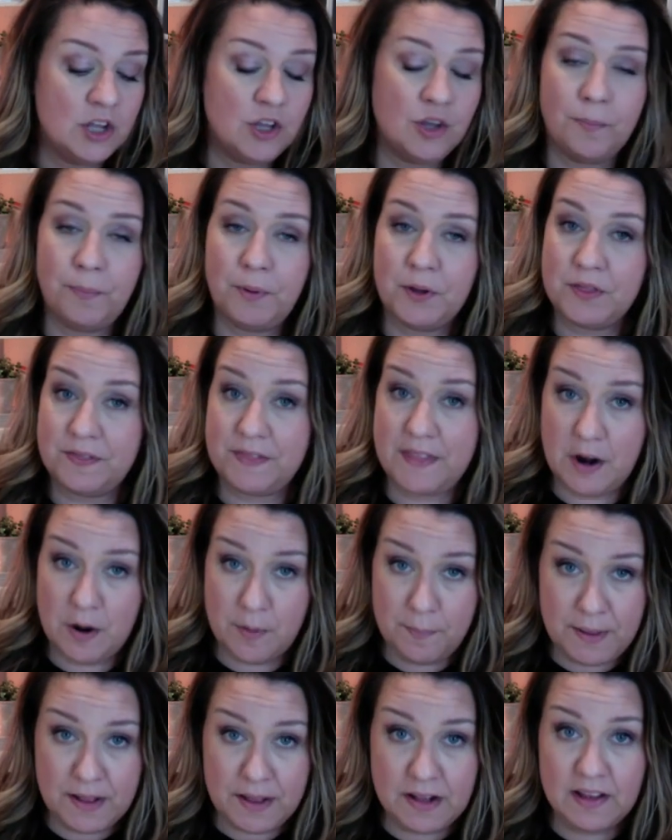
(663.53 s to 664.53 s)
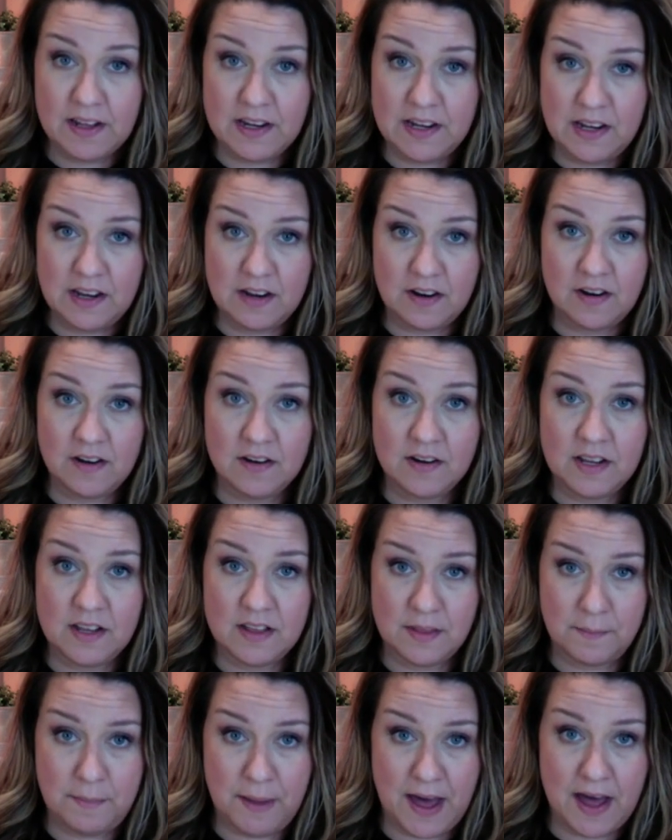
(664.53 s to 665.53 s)
you'll put their bill in here
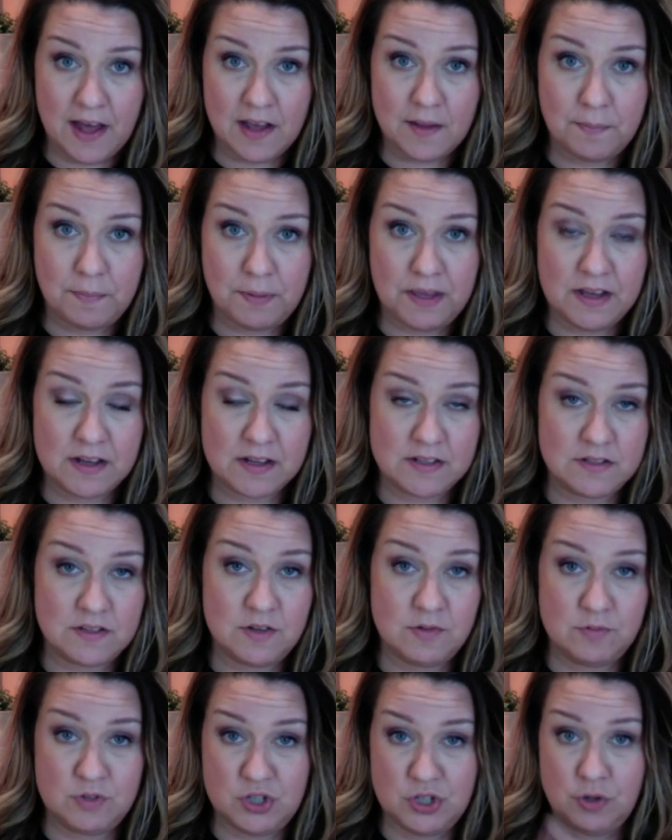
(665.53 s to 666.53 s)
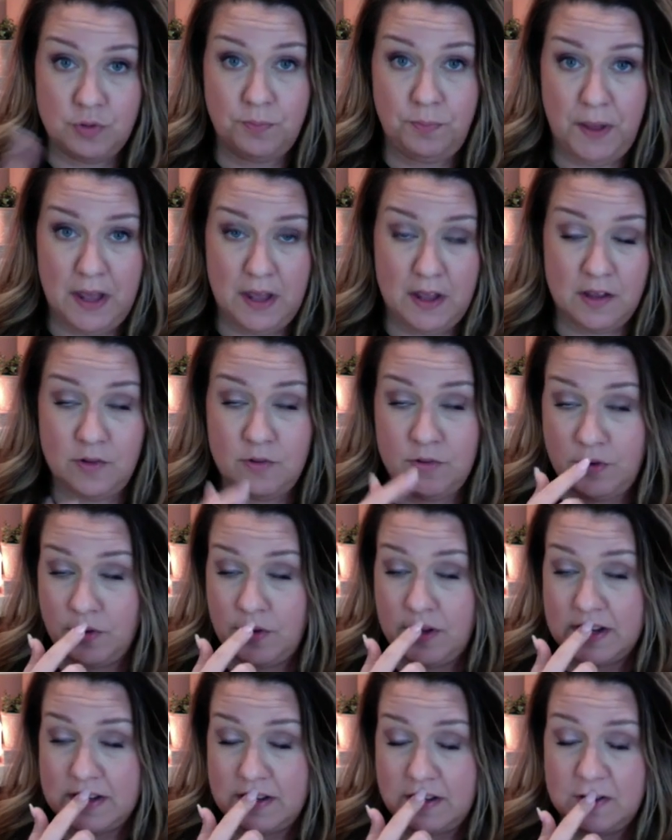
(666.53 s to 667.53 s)
in the back because you do
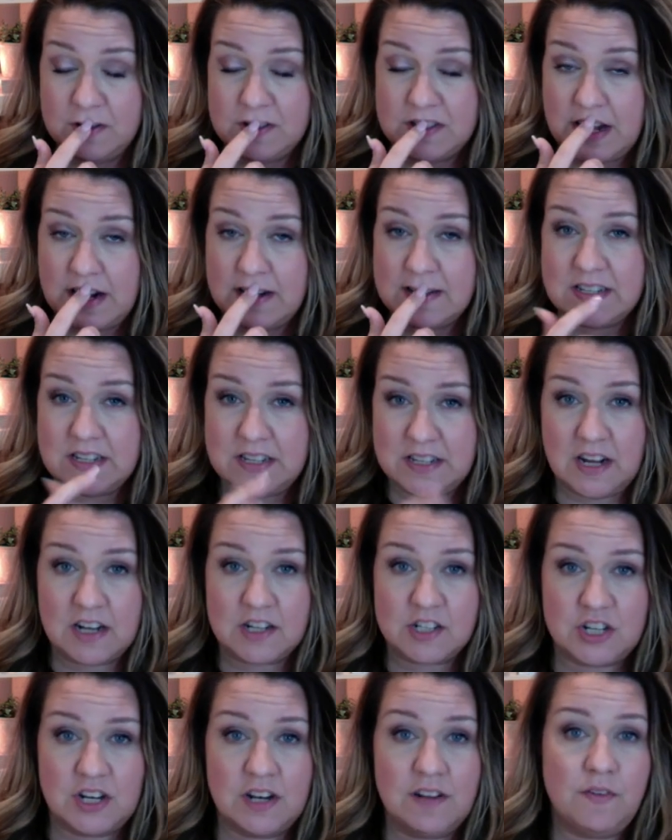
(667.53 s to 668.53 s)
get to use that as a deduction.